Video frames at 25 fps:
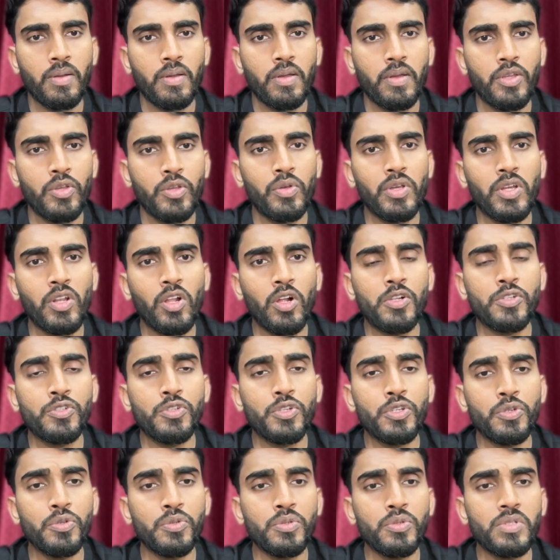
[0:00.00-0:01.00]
You can also
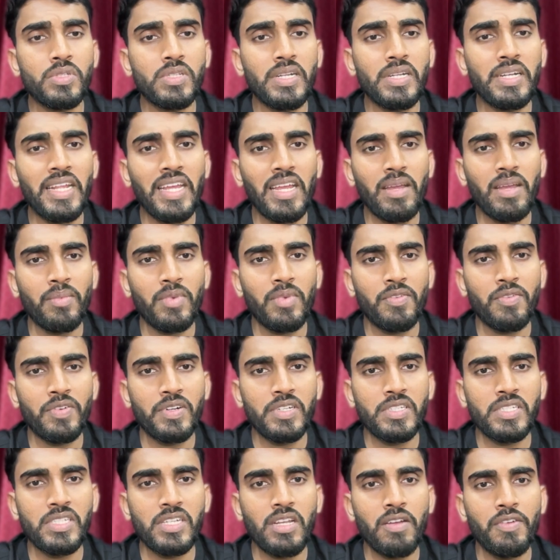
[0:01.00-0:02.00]
use the name if it
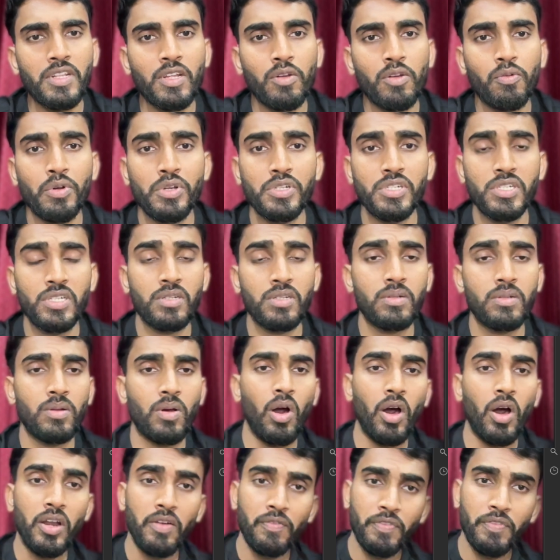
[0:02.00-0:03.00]
is given the question,
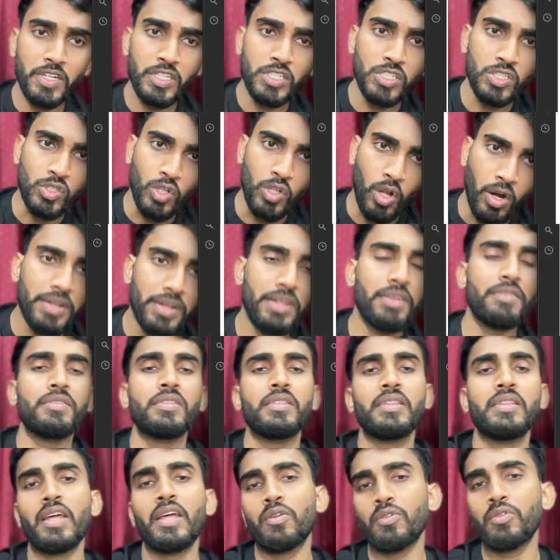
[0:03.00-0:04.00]
or if it is not given,
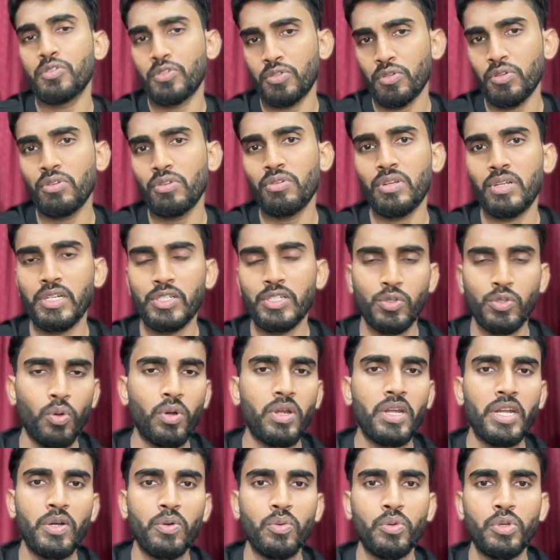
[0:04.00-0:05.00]
then also it's
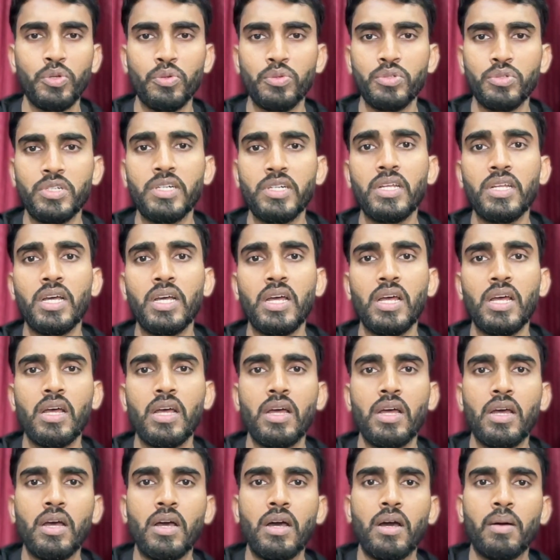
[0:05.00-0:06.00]
okay to use it,
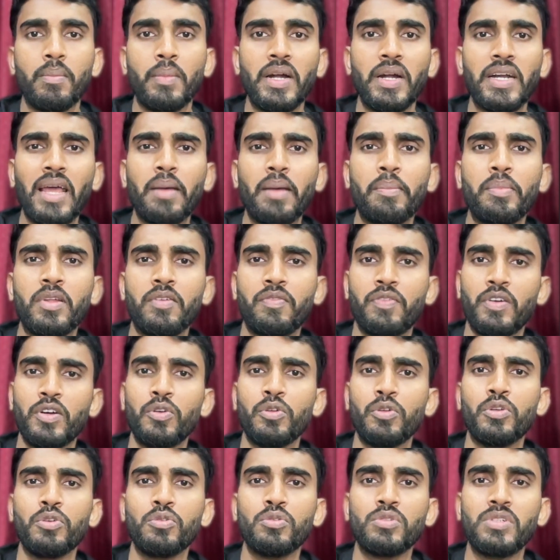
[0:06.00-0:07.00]
but I prefer to
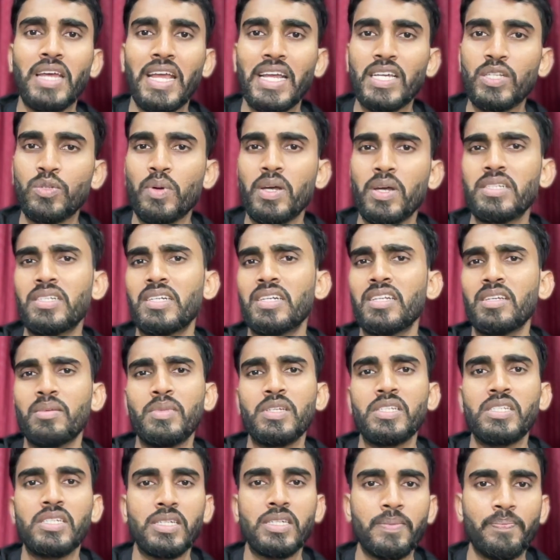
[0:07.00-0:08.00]
use
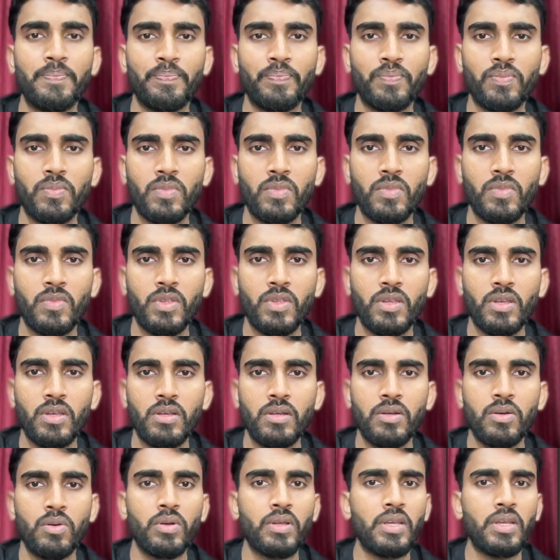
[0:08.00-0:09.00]
xyzabc.
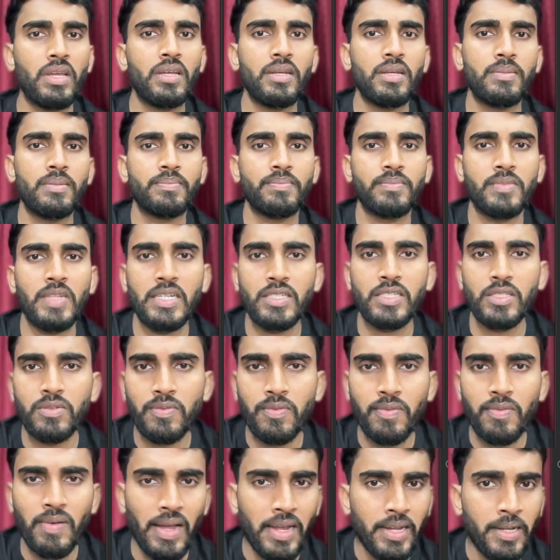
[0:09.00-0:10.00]
Okay, that's
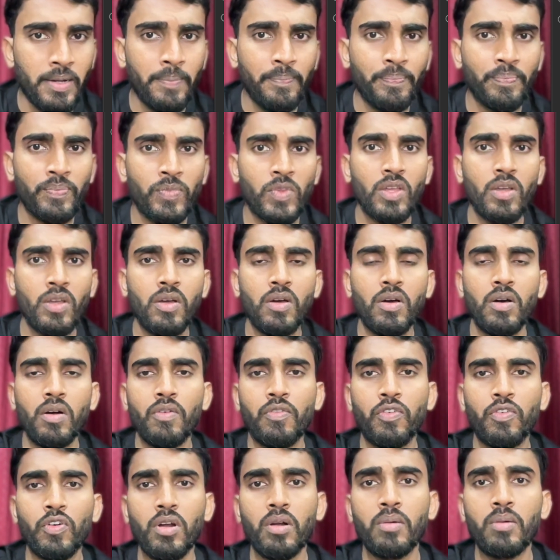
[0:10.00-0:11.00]
fine.
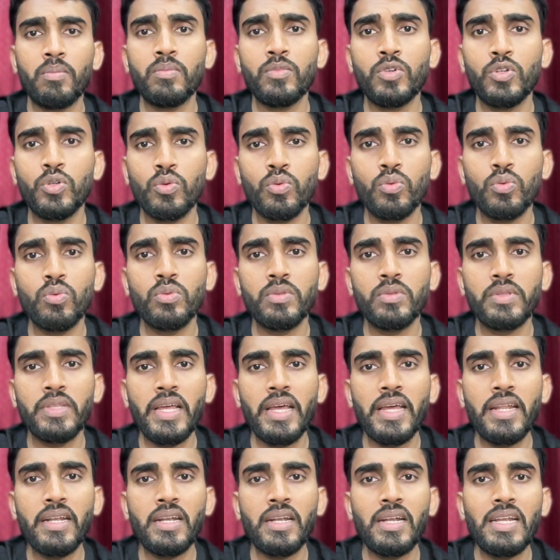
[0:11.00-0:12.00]
From to,
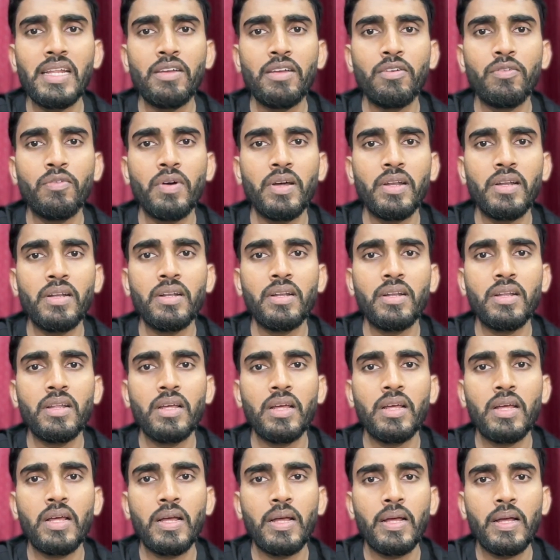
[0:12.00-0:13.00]
then leave one
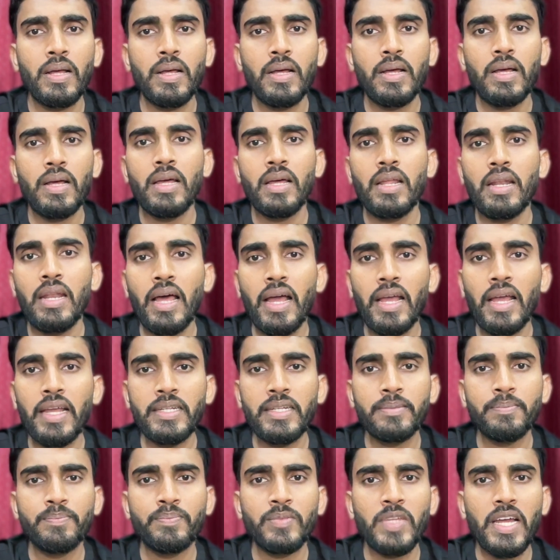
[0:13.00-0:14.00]

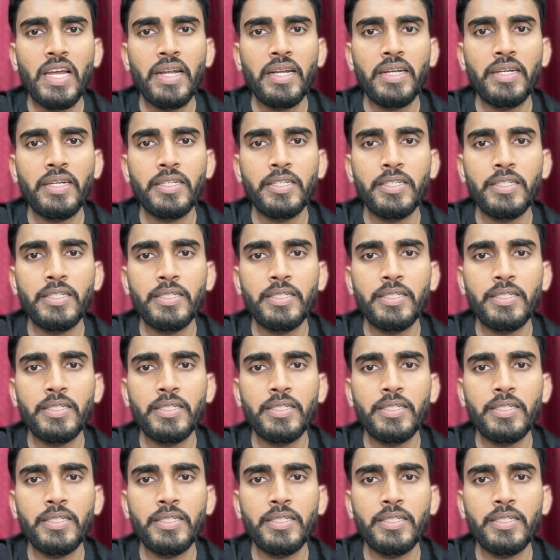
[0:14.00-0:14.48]
line, and